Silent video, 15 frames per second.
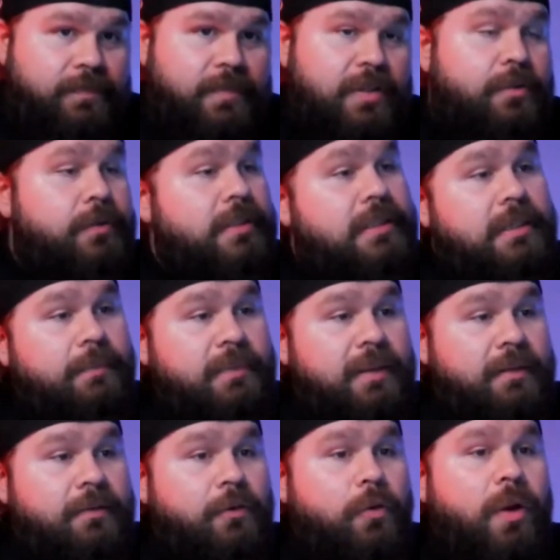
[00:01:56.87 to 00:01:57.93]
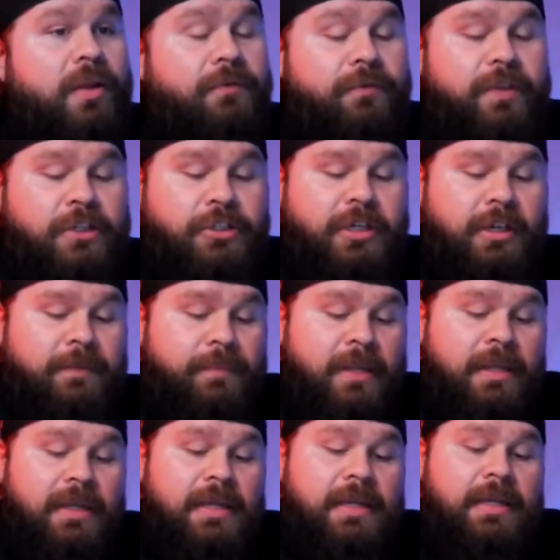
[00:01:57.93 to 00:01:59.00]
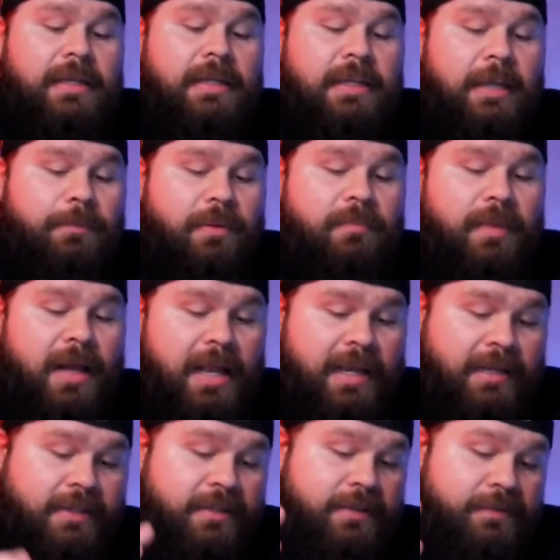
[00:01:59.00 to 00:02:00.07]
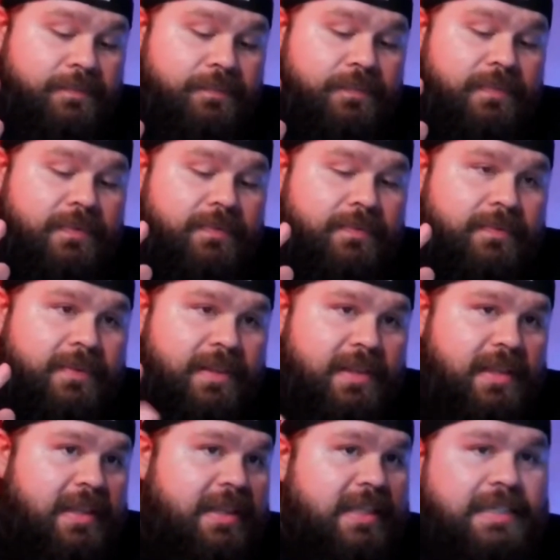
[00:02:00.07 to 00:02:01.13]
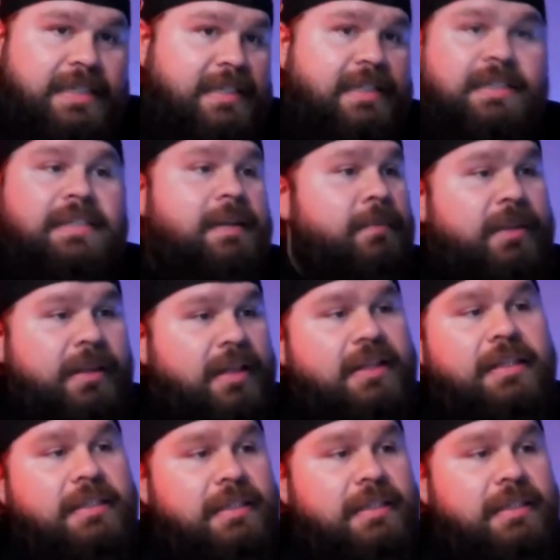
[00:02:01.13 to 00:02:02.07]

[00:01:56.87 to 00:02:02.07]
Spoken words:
doing something quite fishy. Keep in mind, this isn't something that the